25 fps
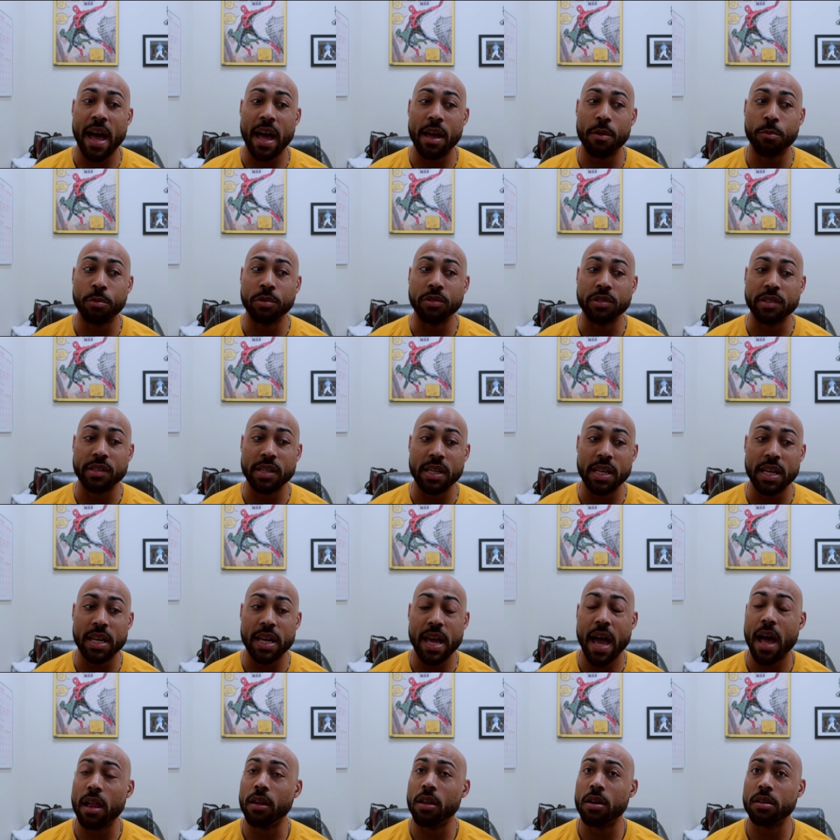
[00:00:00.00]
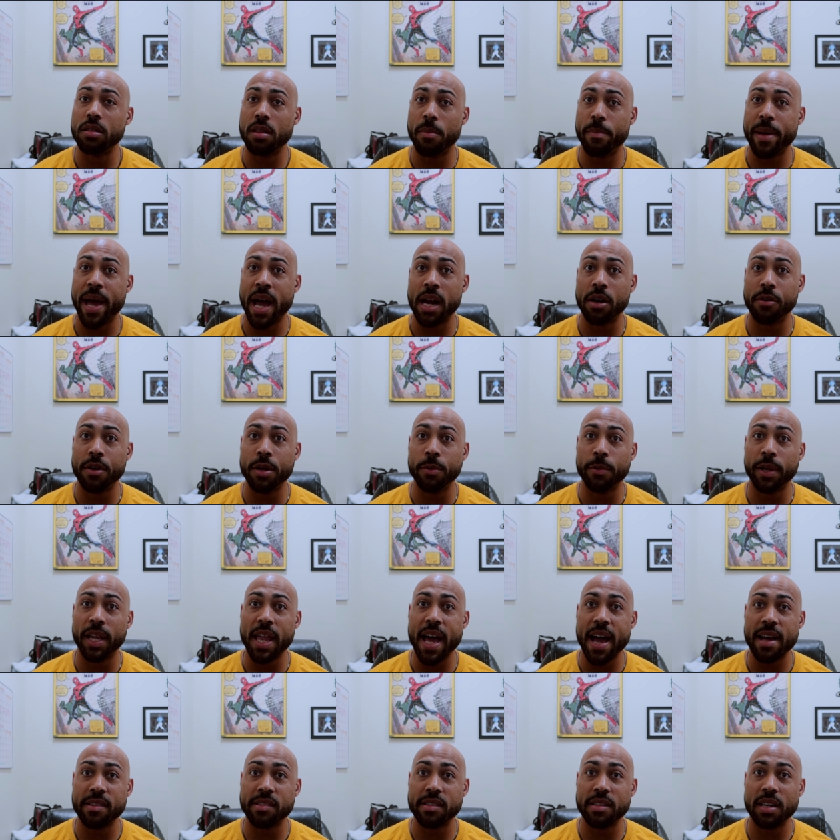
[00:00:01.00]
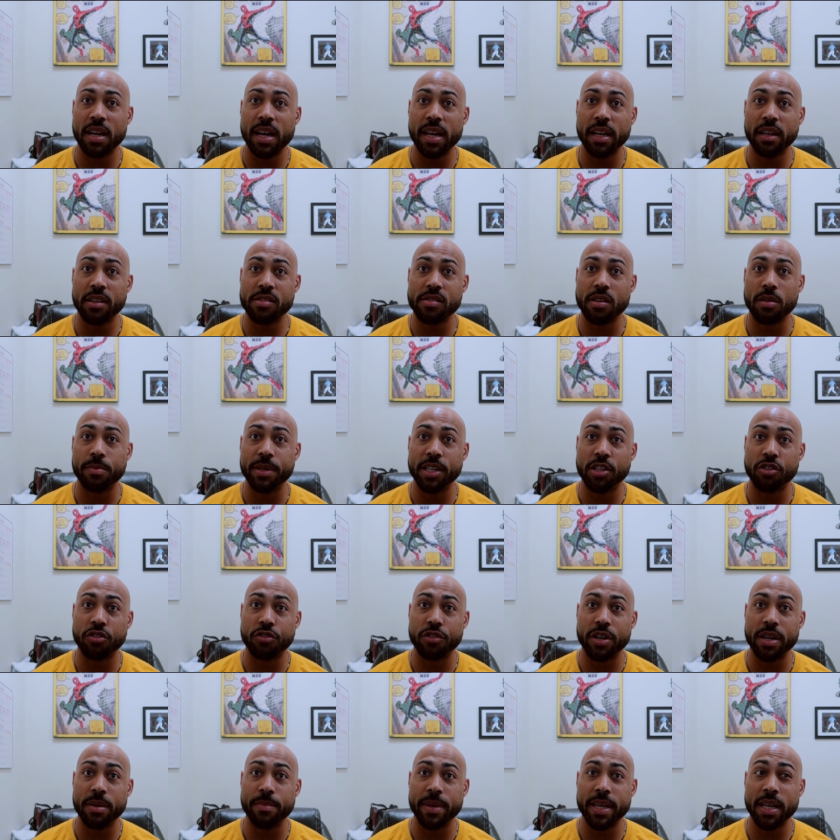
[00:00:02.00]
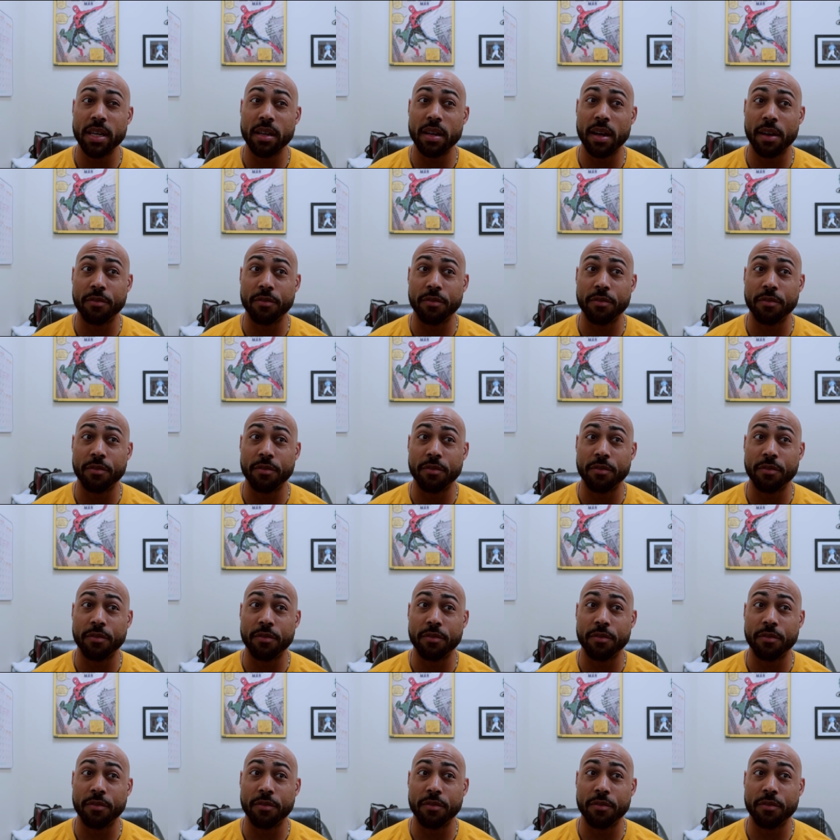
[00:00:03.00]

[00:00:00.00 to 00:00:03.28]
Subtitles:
I will see how long the battery will last today because I'll be streaming.